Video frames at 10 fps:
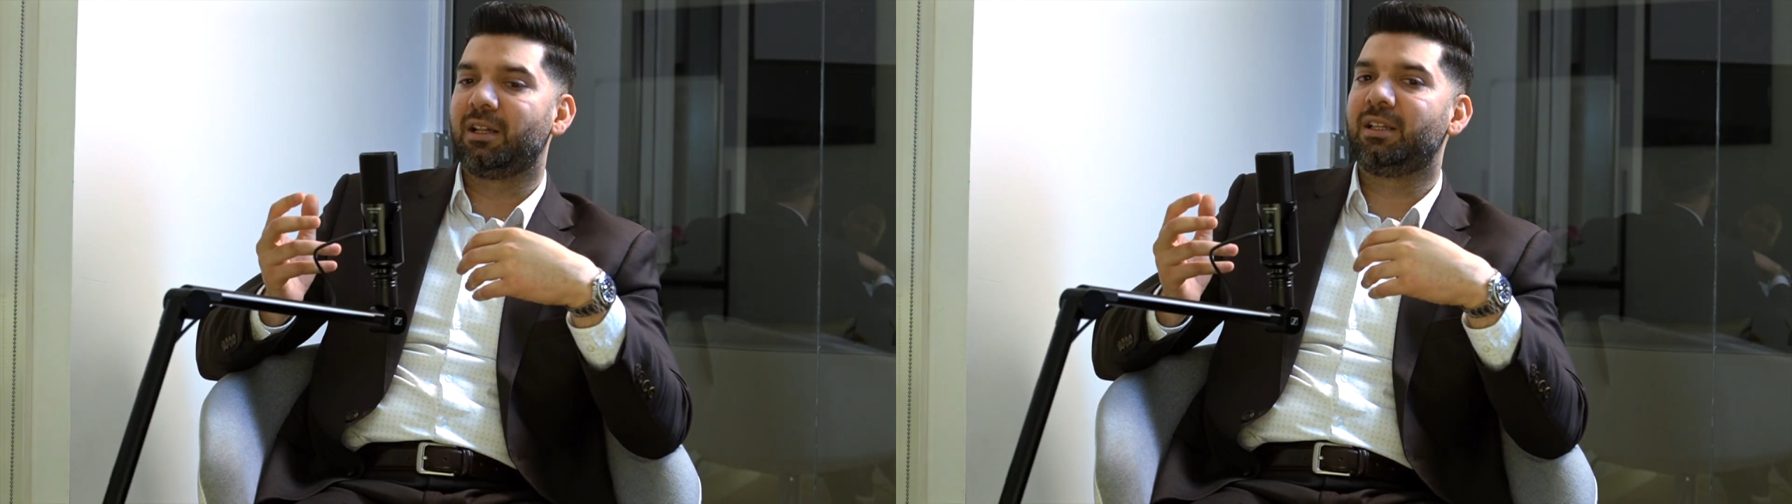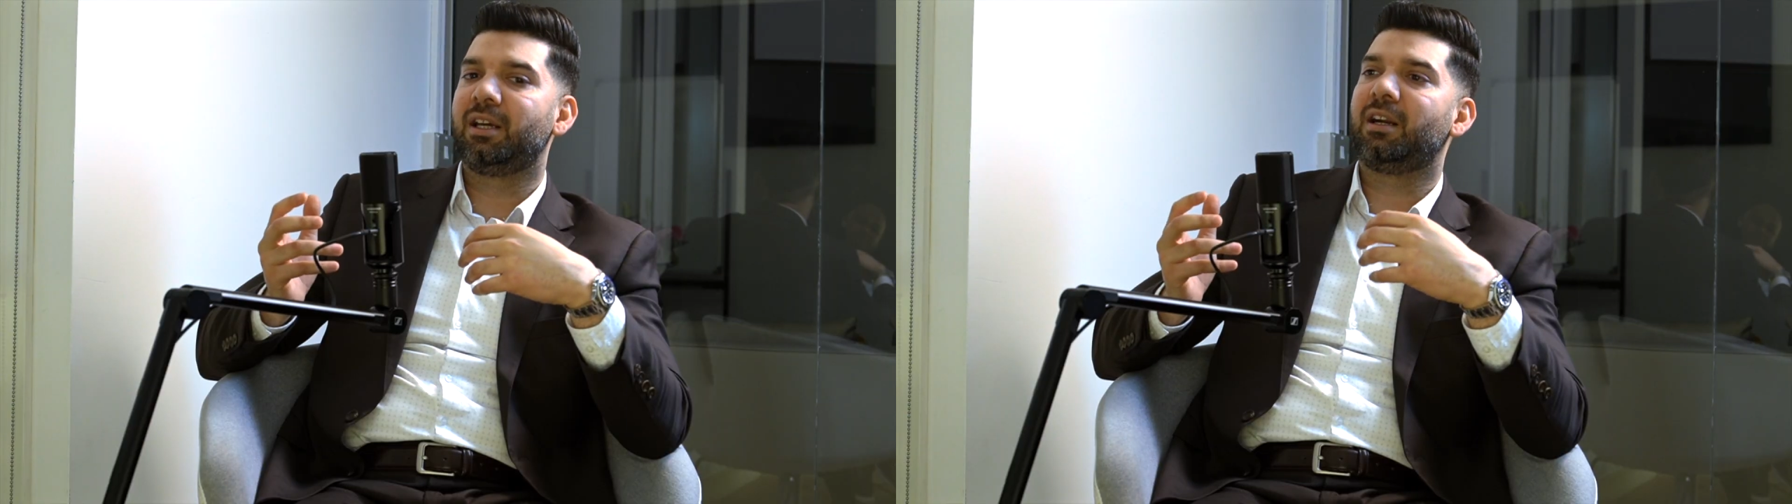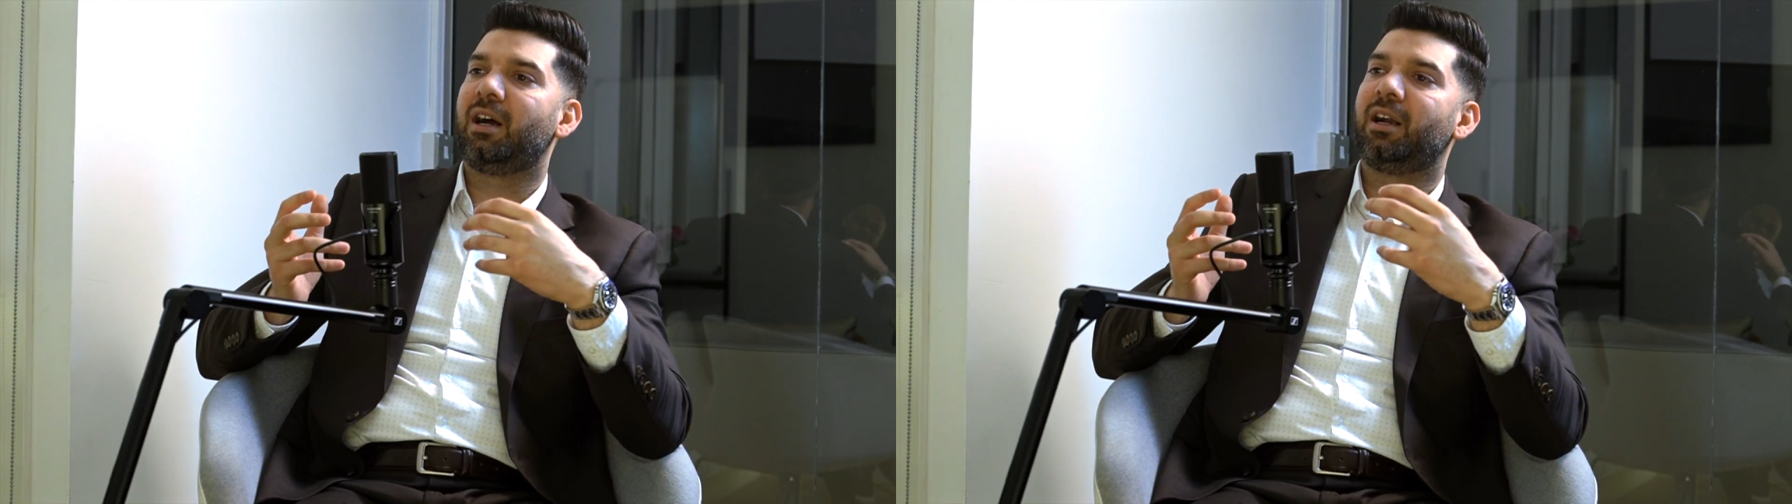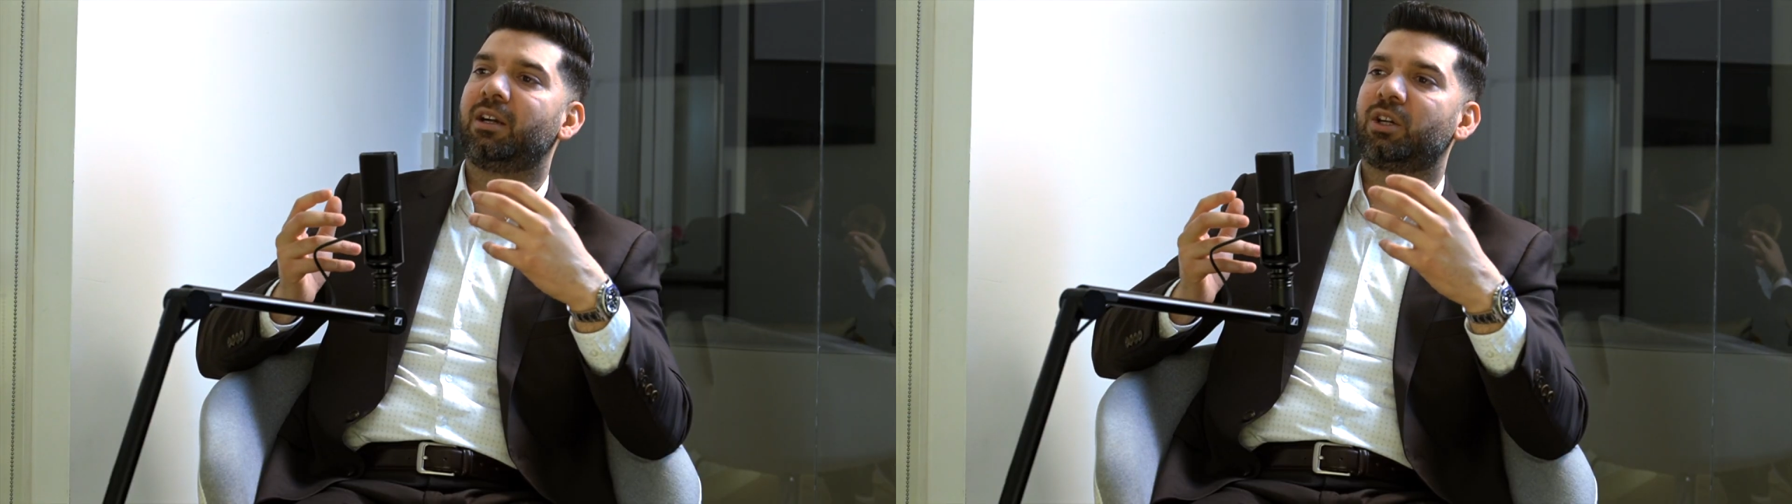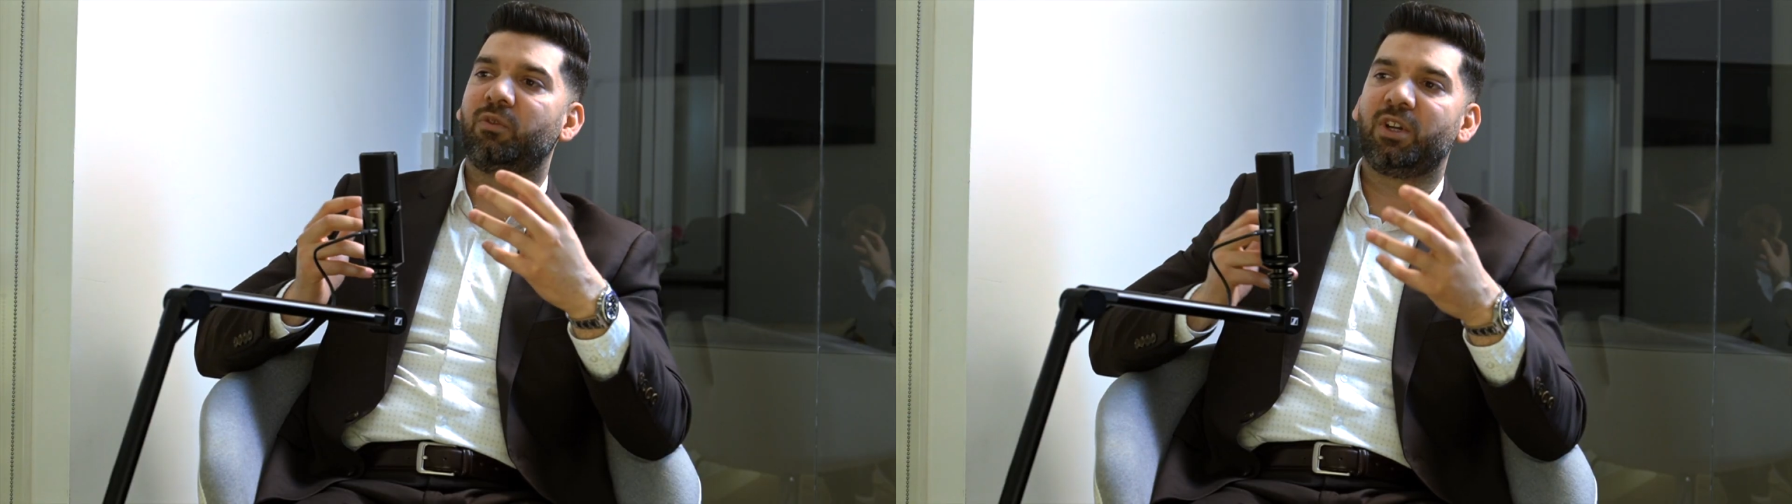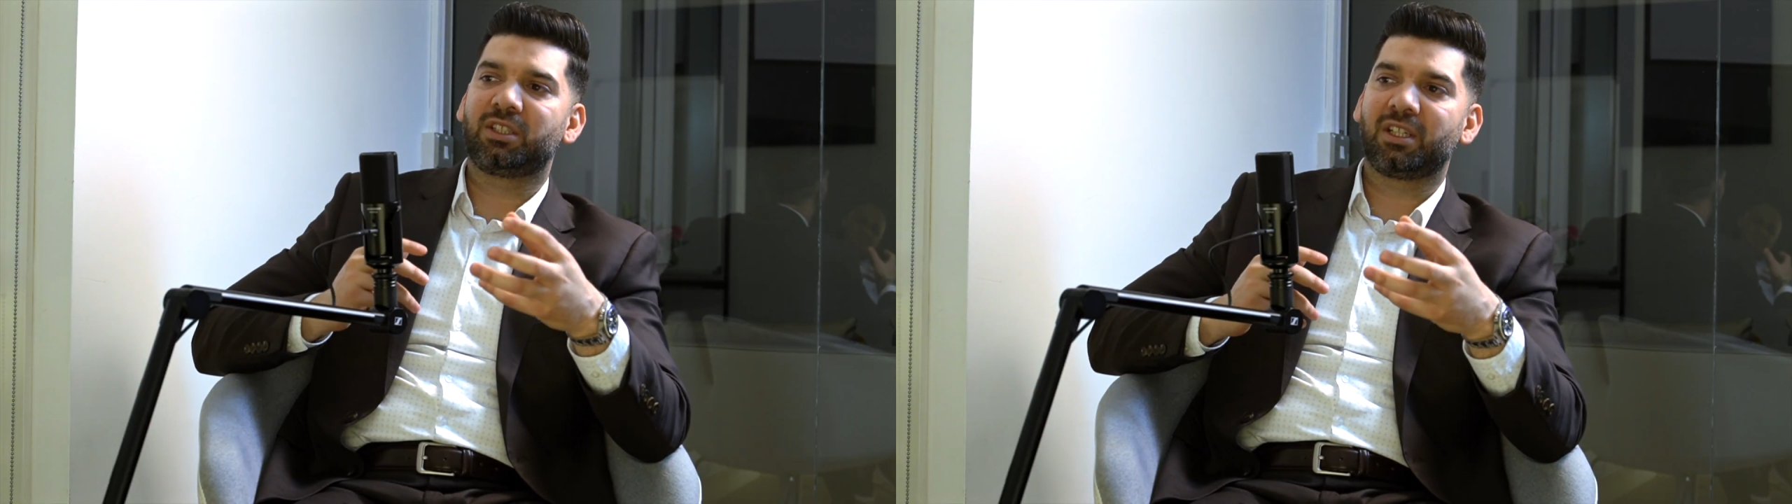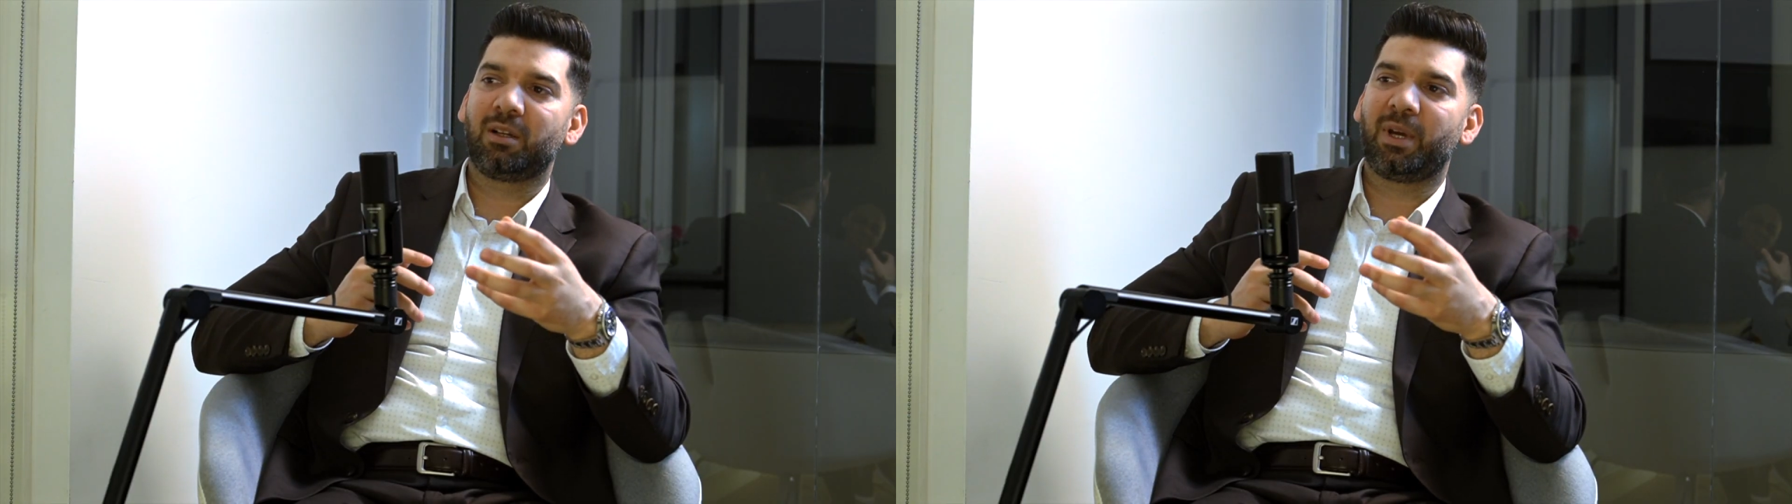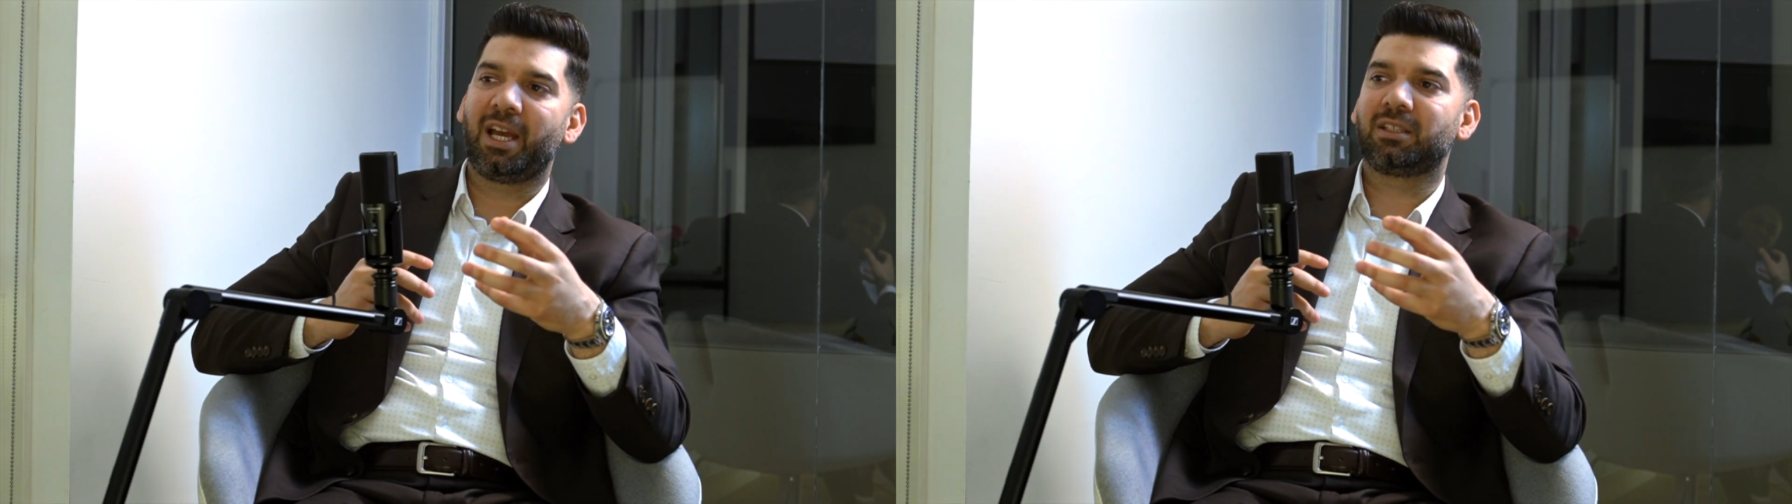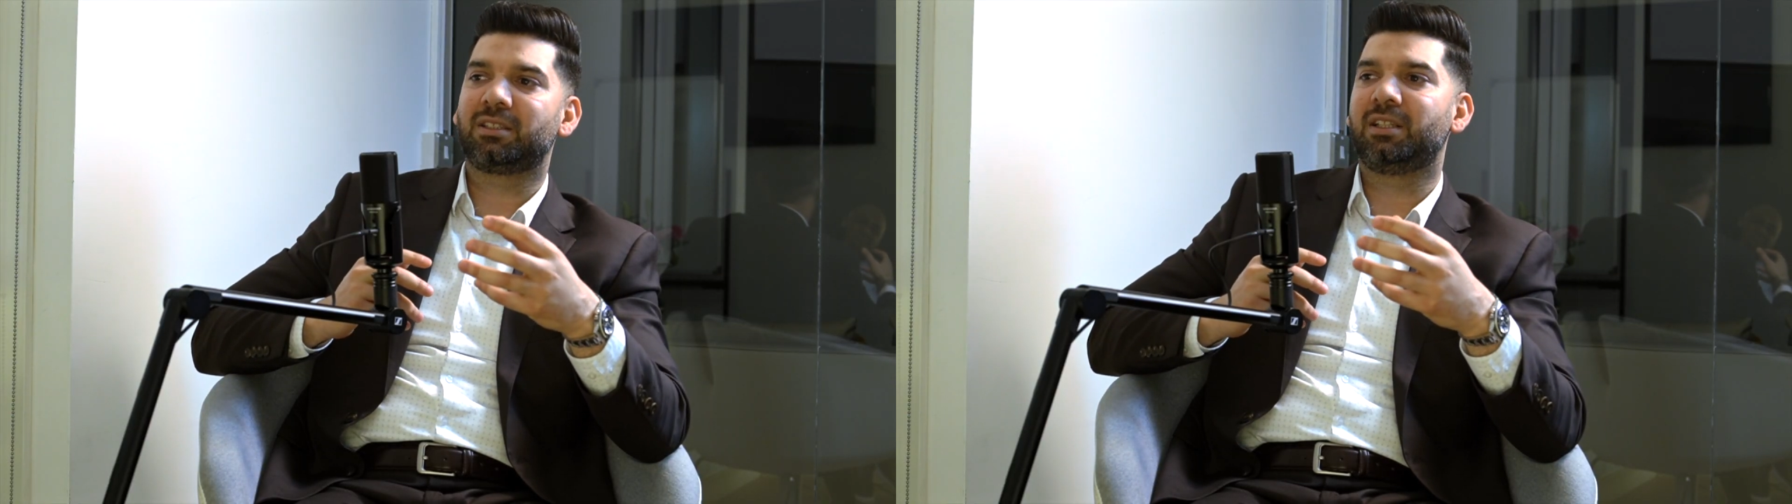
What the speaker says: There are conventional banks,